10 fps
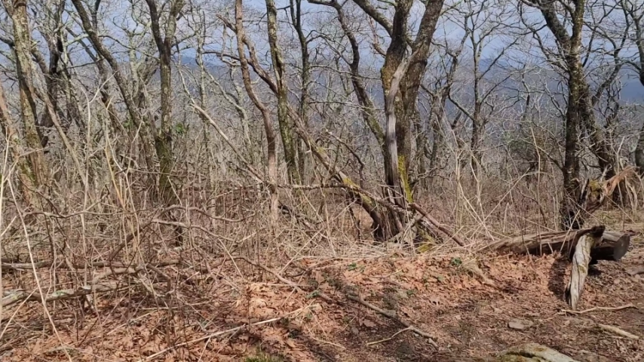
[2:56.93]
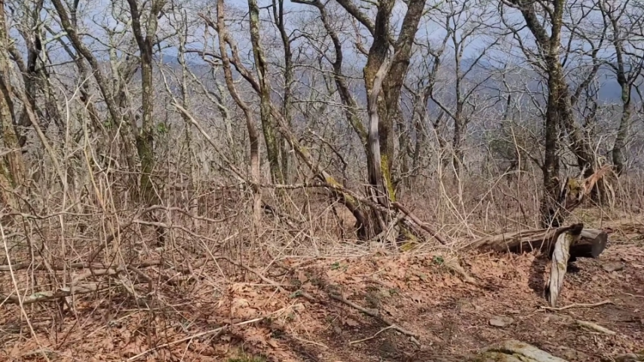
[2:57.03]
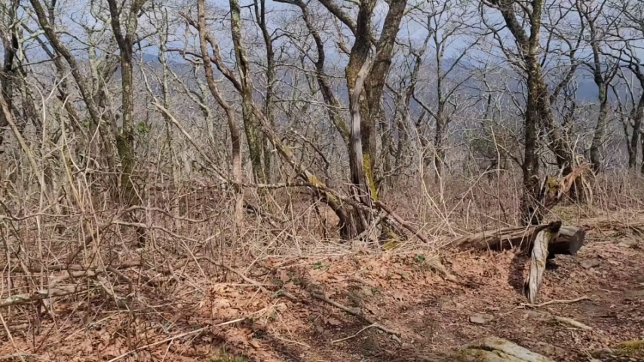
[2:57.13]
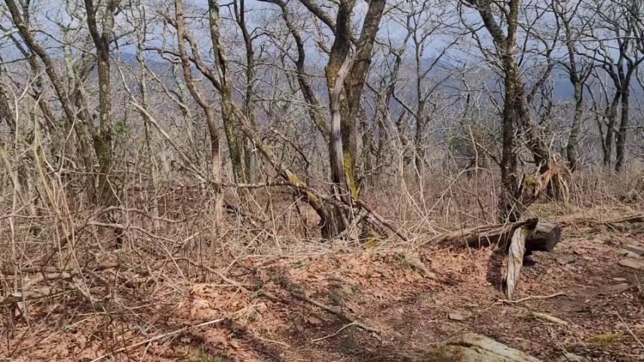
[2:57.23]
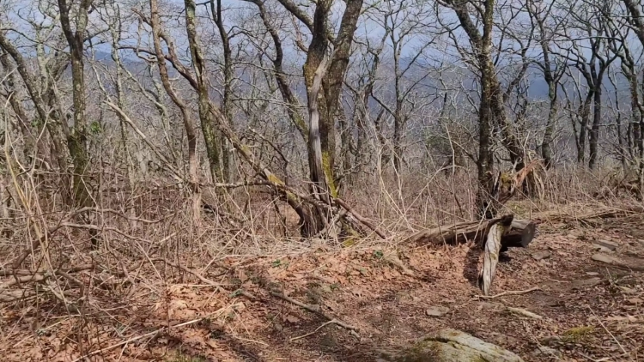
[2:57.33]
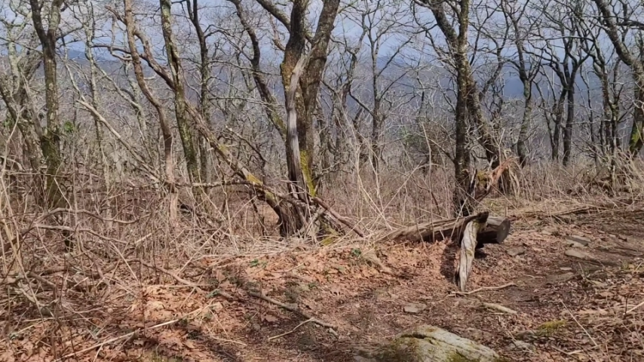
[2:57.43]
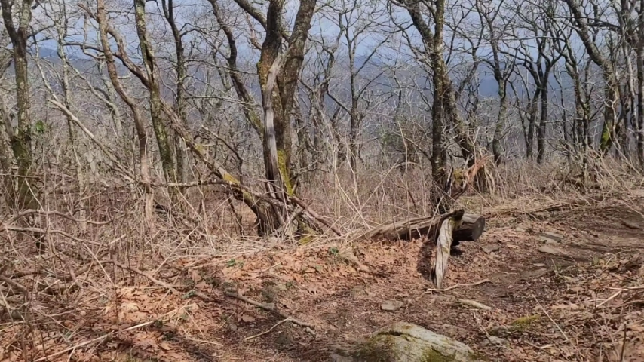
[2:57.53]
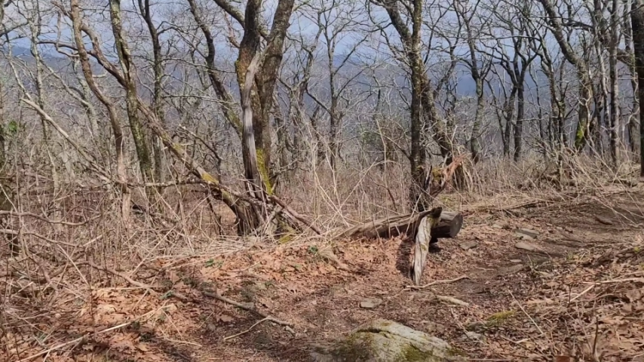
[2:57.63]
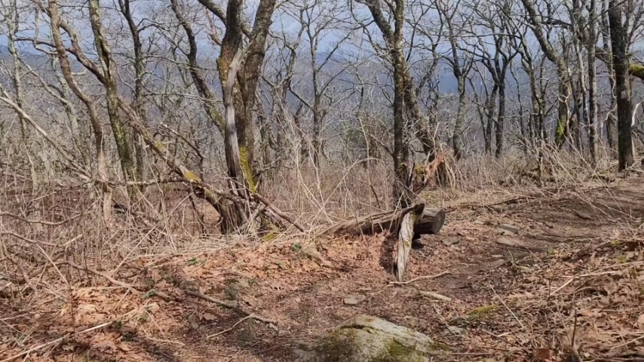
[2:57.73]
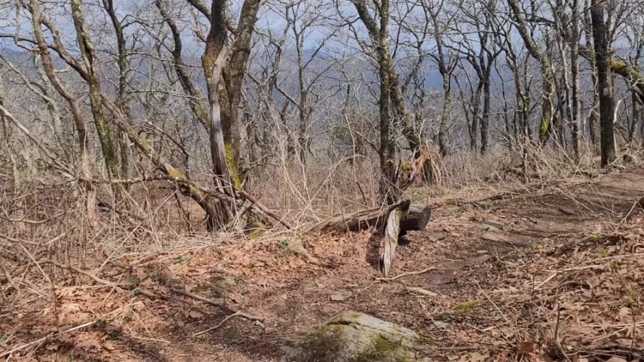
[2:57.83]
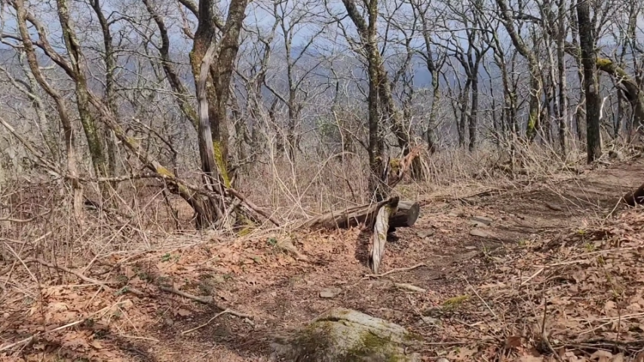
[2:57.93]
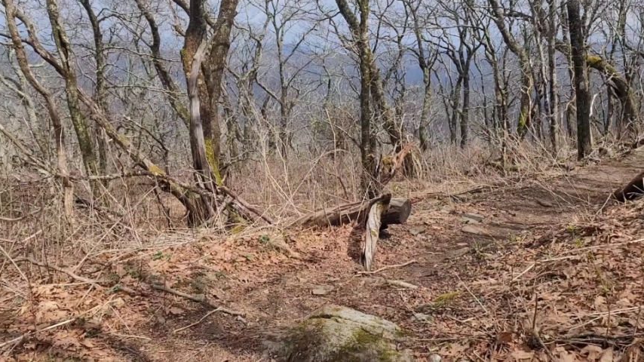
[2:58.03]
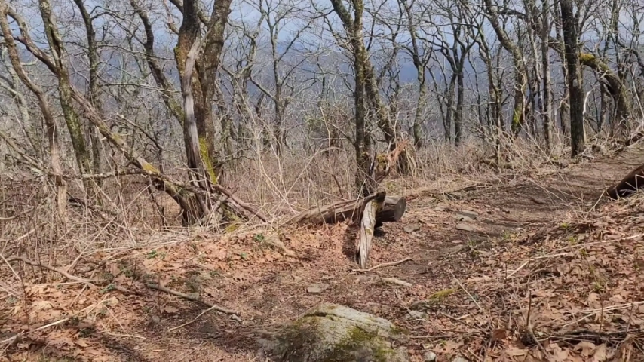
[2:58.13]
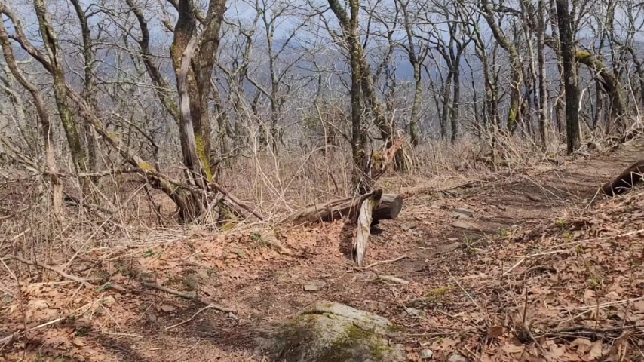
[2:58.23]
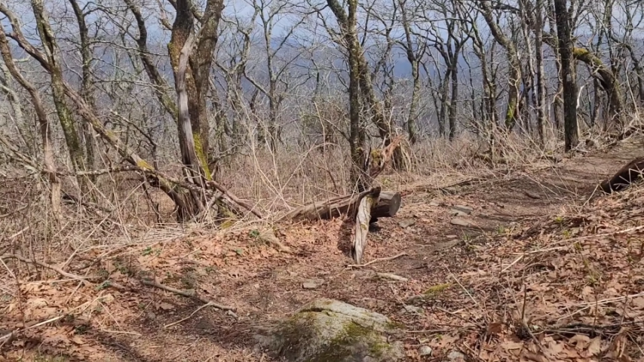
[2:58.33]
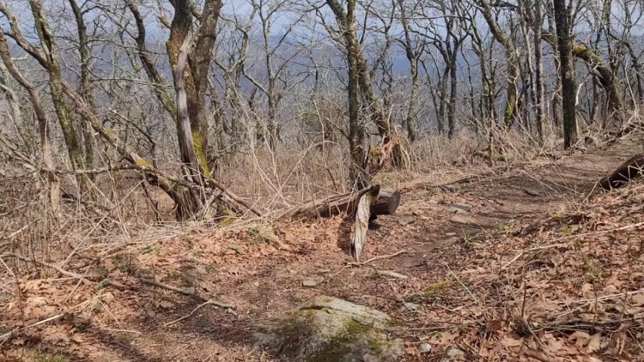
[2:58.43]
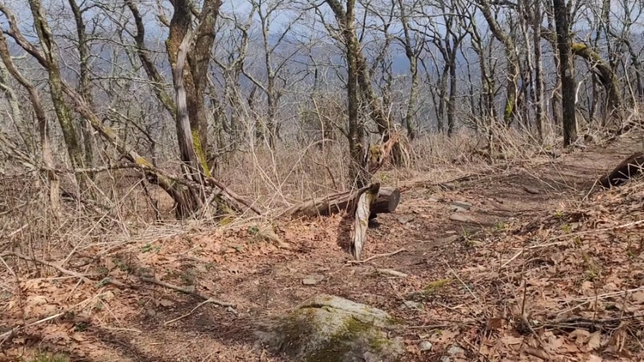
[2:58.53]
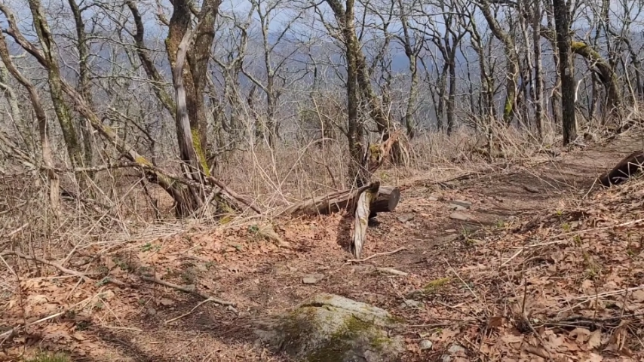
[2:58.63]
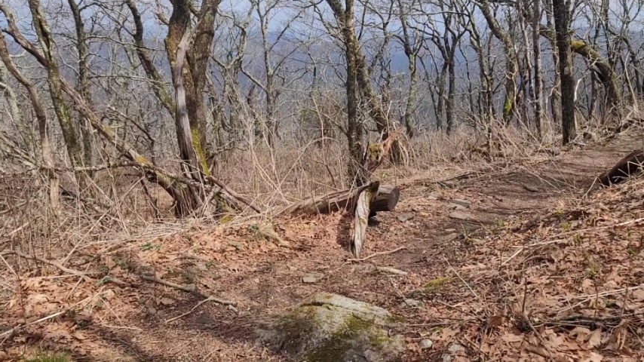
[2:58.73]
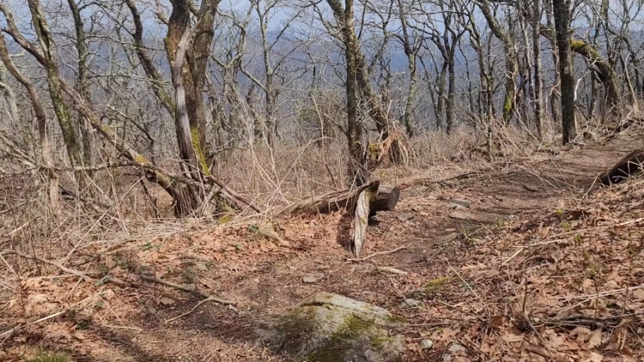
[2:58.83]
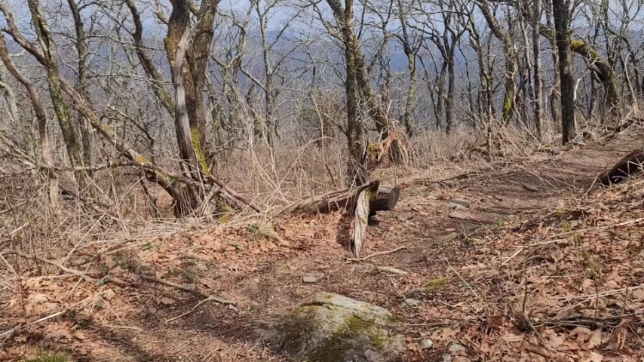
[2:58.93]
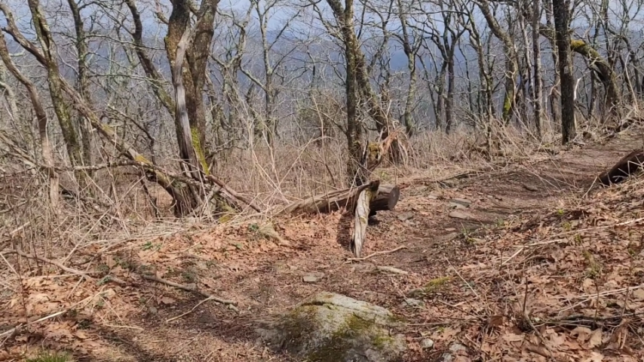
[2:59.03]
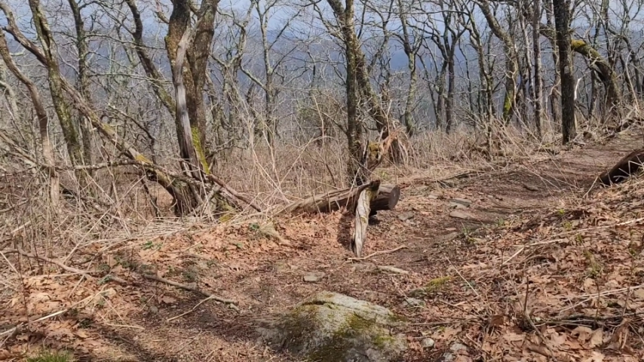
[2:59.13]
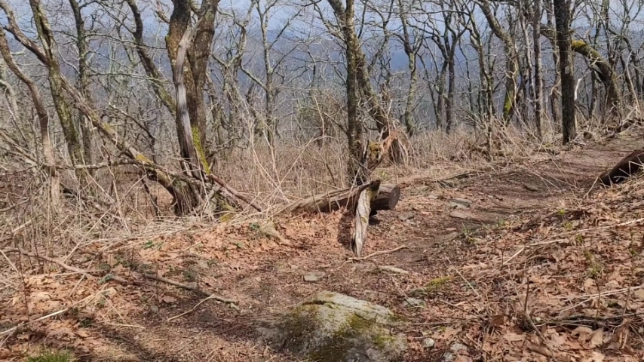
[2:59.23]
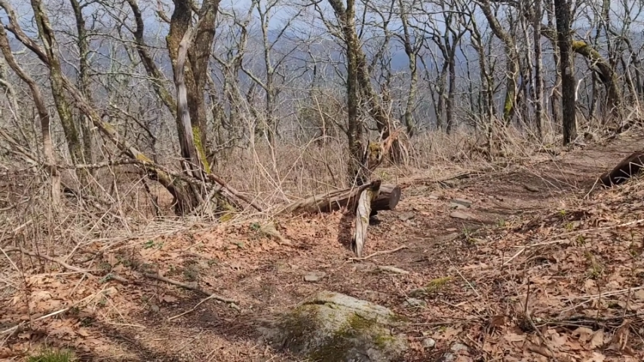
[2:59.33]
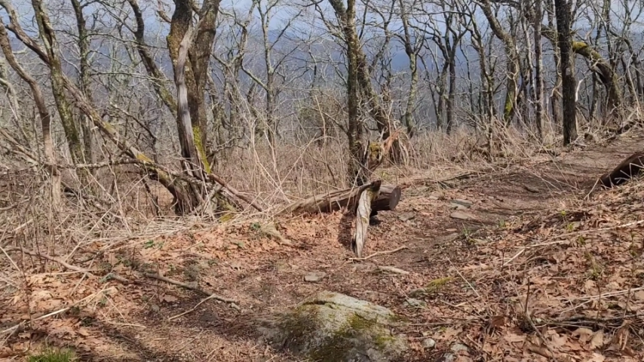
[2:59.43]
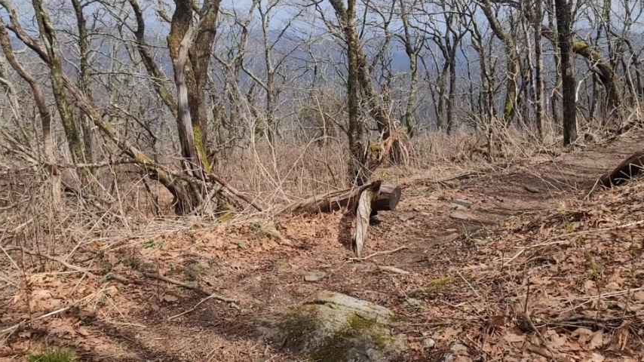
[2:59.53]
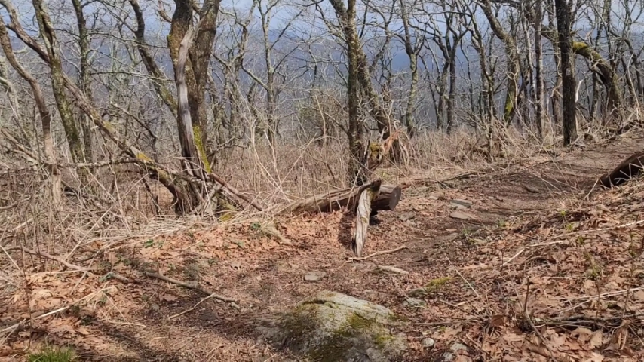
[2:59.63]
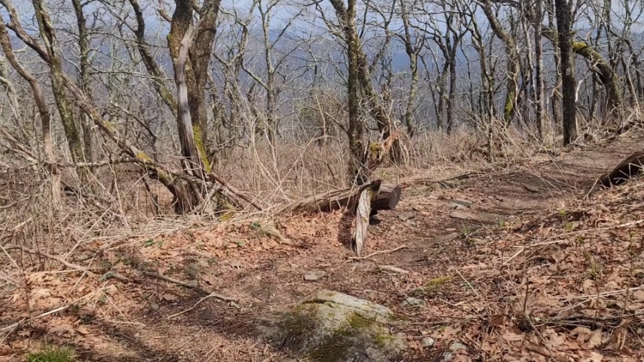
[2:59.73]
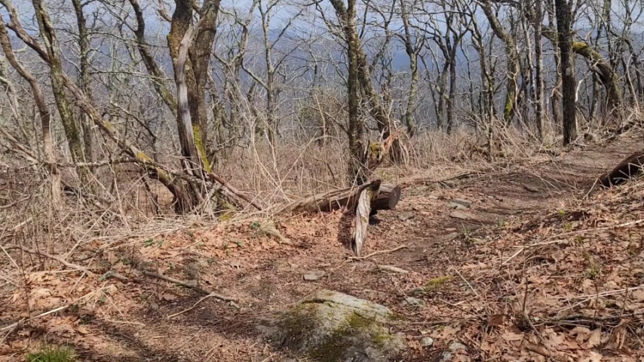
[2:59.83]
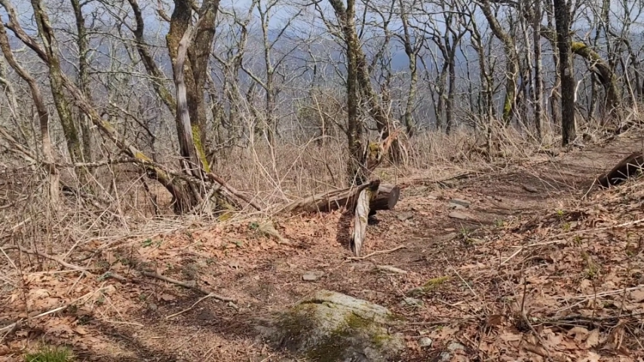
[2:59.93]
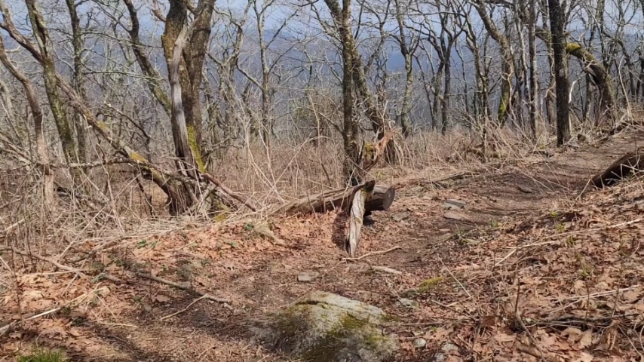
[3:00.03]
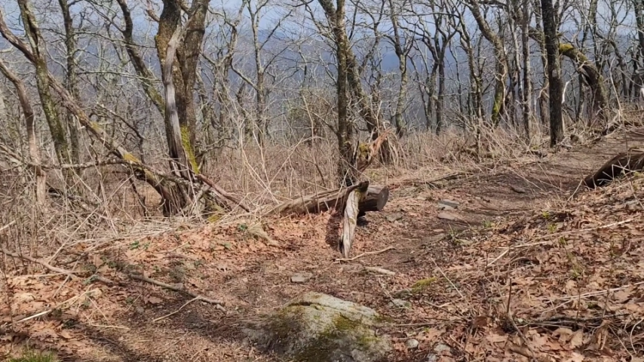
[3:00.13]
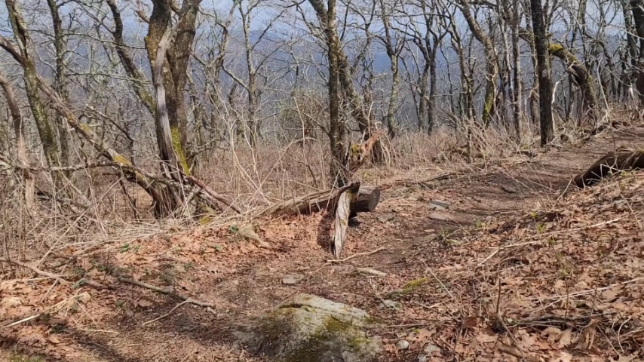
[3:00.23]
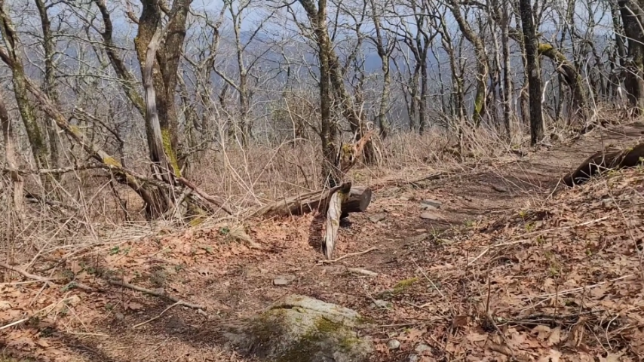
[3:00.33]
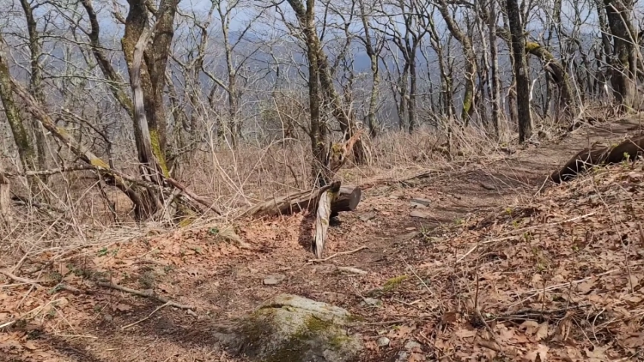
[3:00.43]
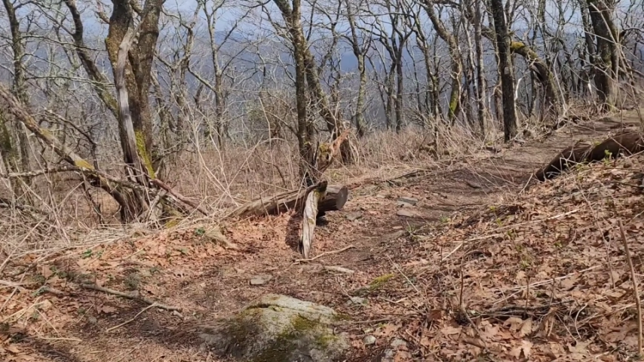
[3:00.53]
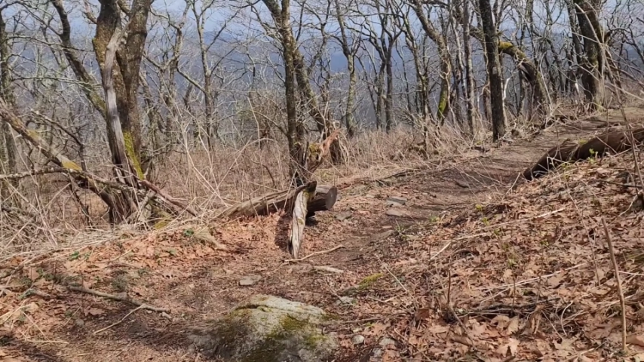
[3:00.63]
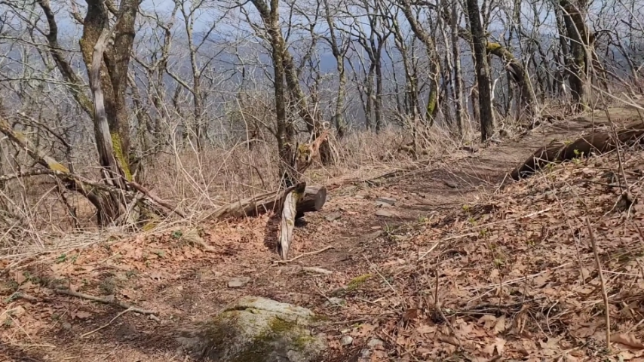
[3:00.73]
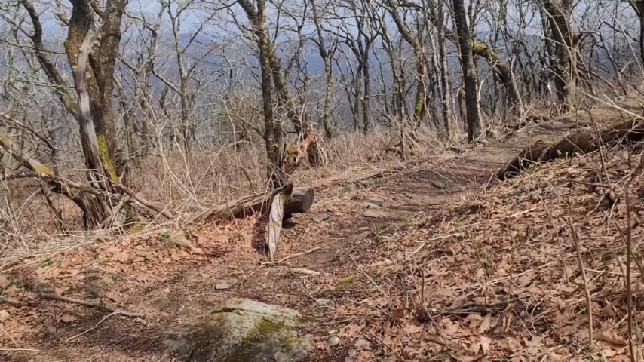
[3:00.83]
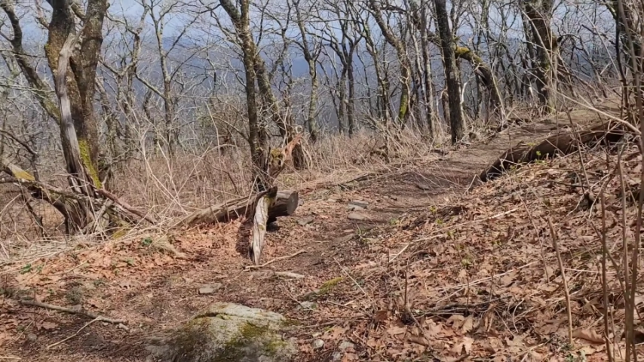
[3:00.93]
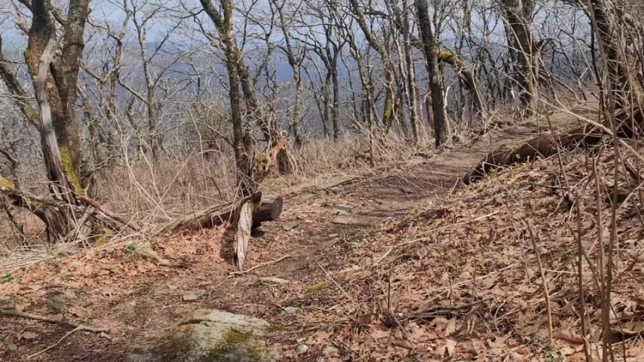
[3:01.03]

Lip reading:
Nobody's mouth can be seen.